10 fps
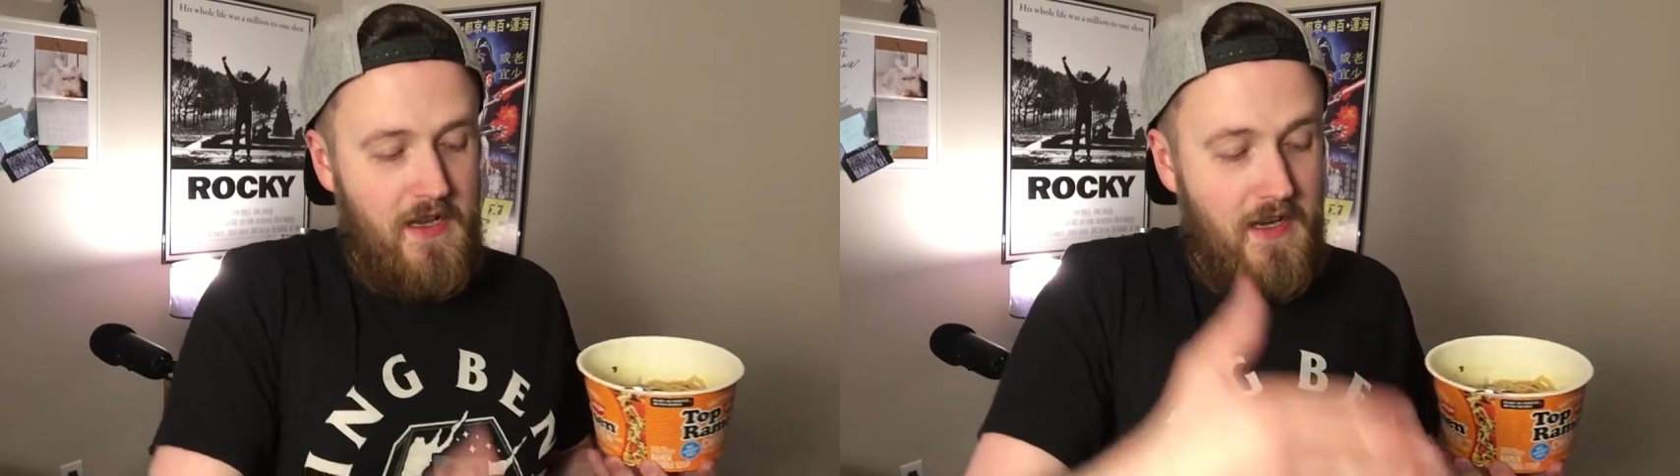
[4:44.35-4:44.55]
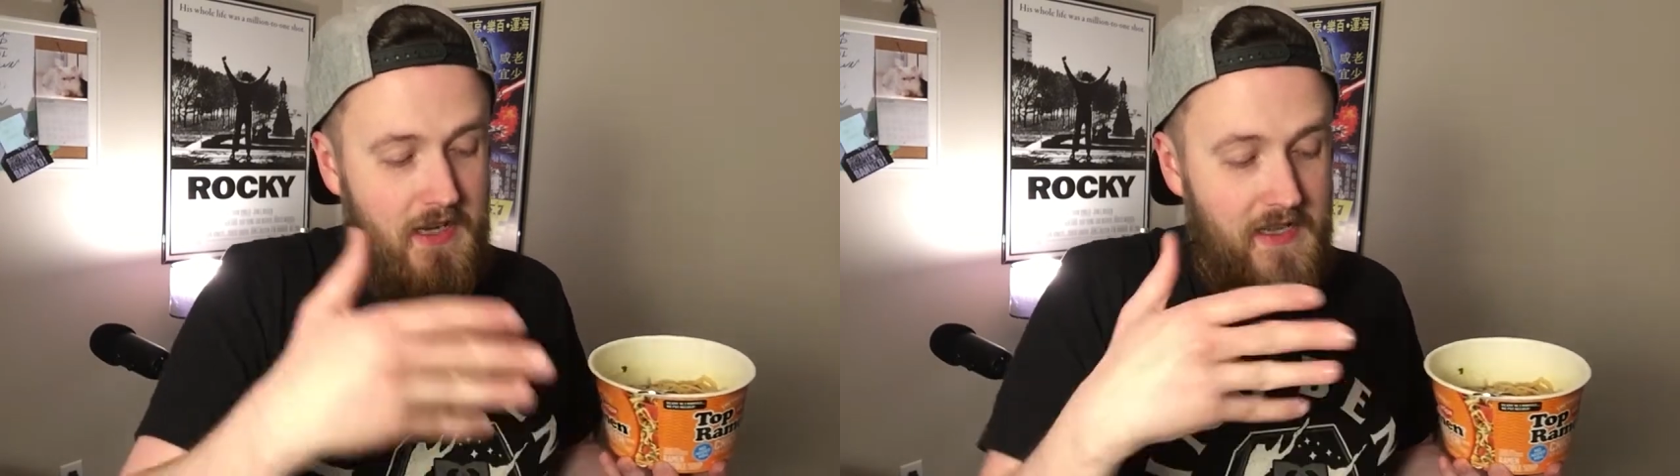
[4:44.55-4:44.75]

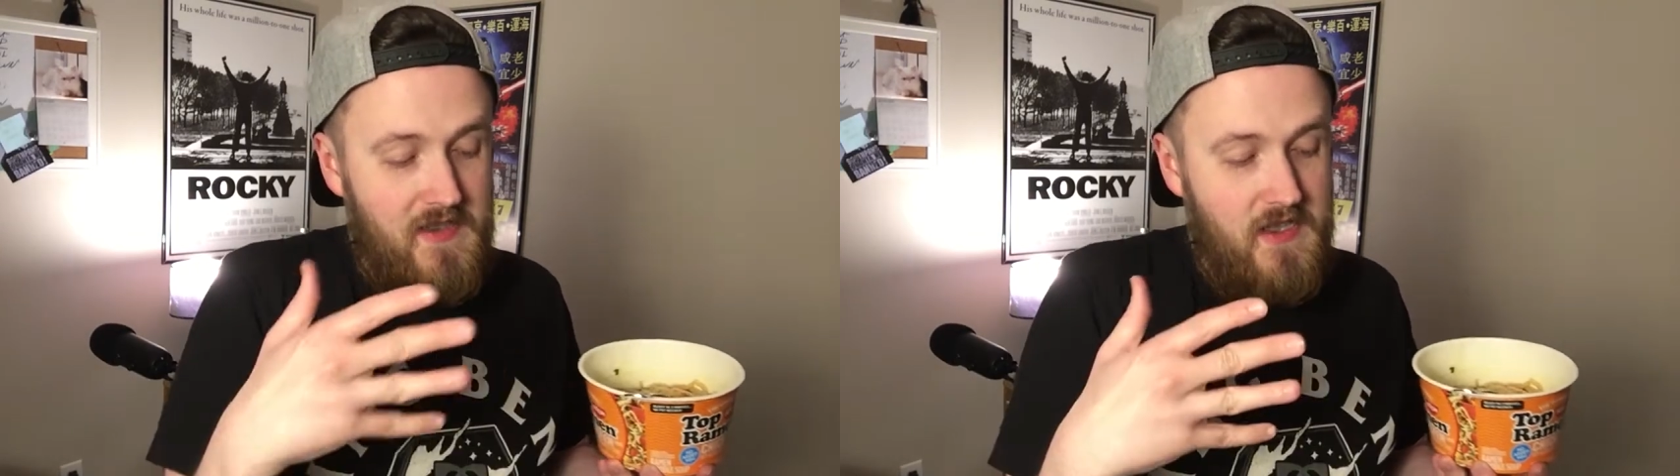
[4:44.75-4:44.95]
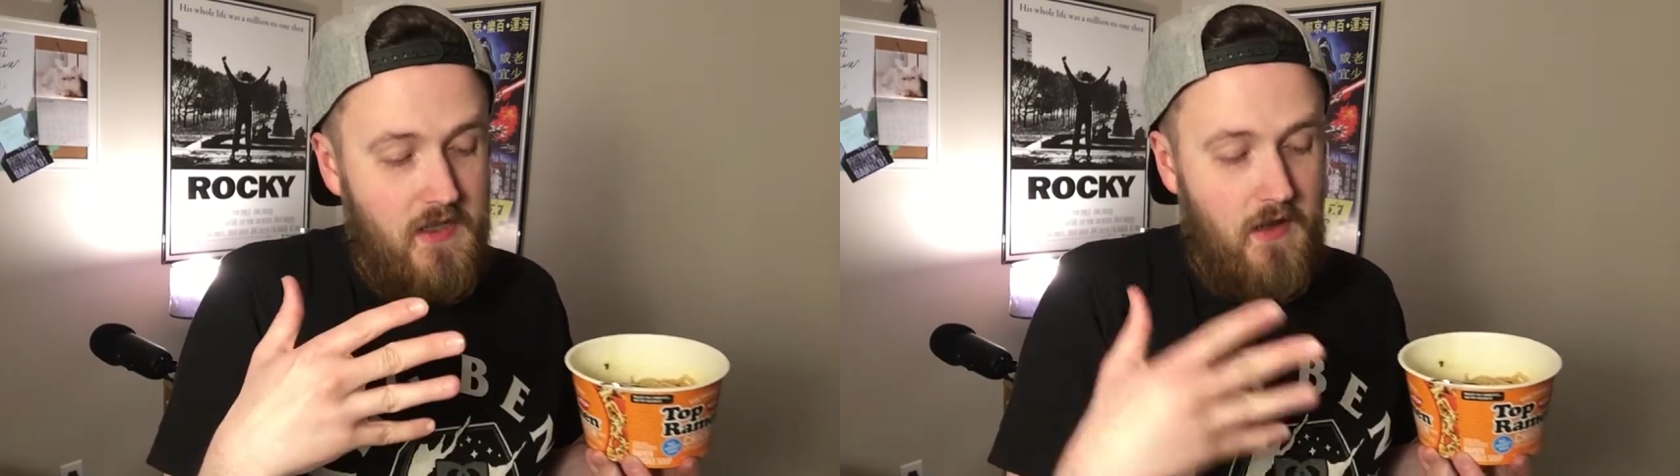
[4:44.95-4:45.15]
Like
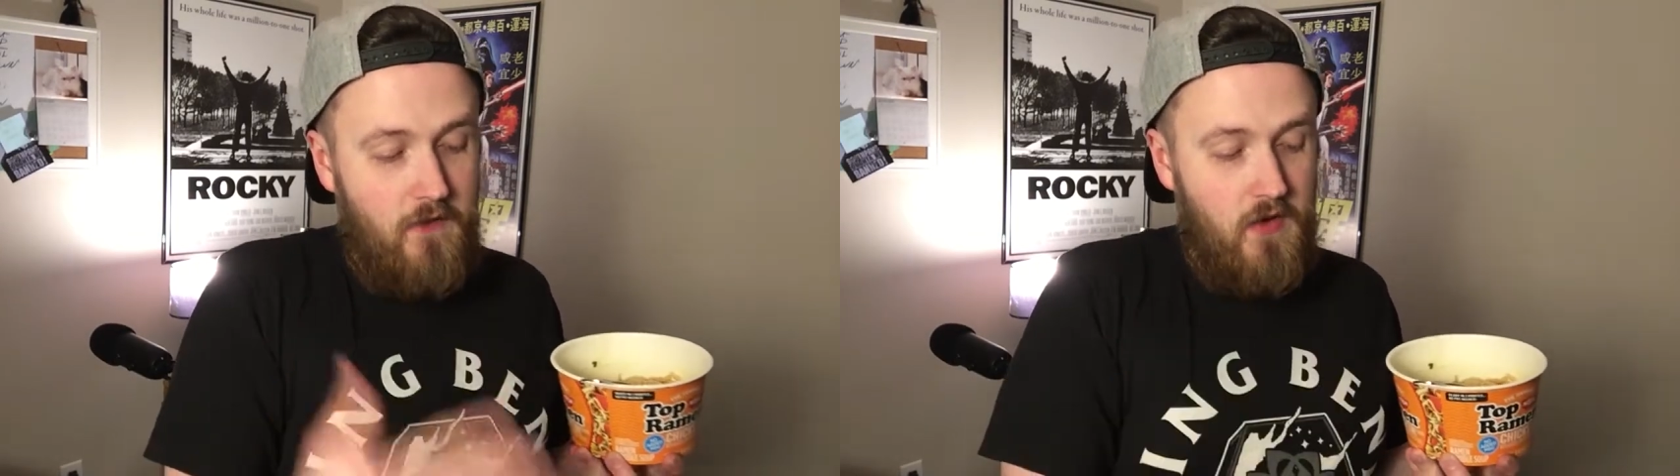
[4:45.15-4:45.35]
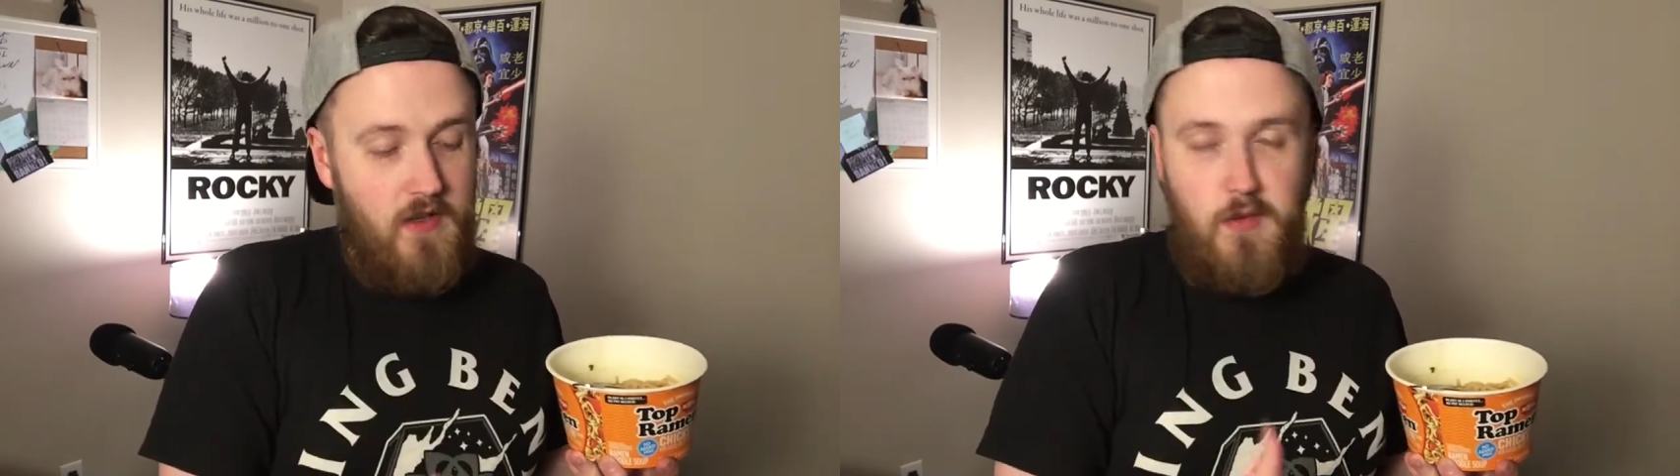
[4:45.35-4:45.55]
it's
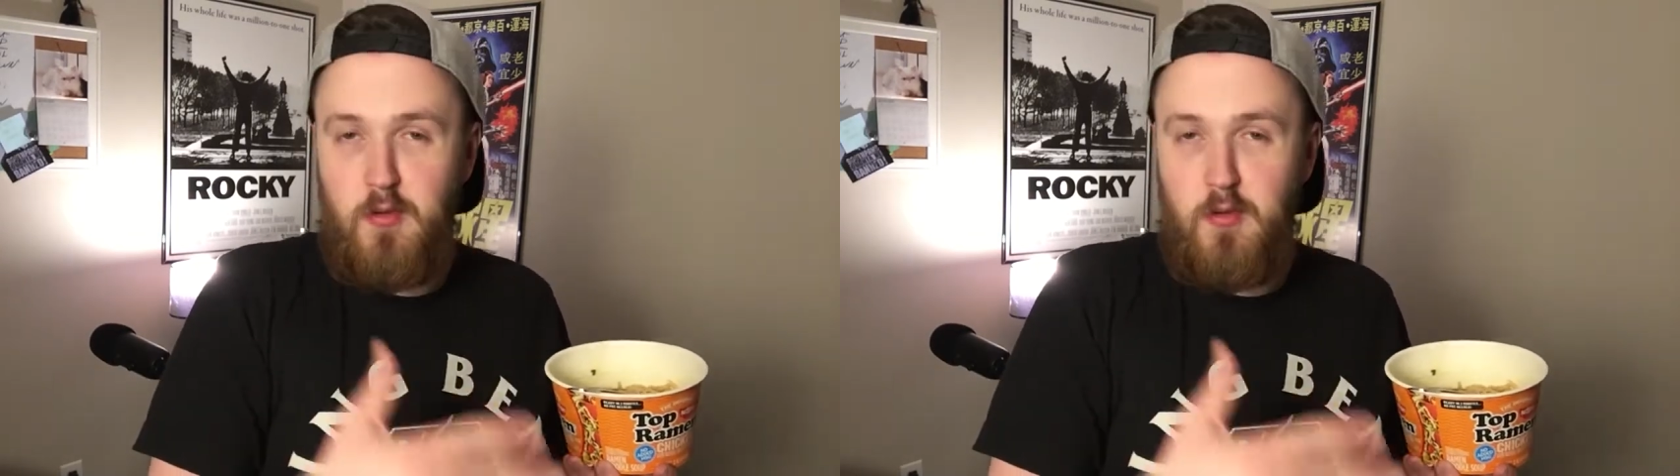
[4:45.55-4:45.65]
definitely,